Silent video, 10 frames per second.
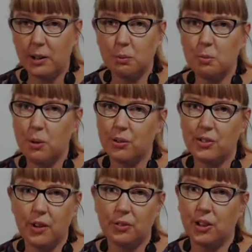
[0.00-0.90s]
It would most
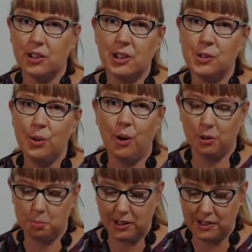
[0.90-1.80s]
definitely
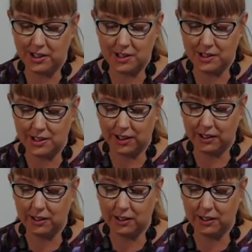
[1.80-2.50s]
not be to India,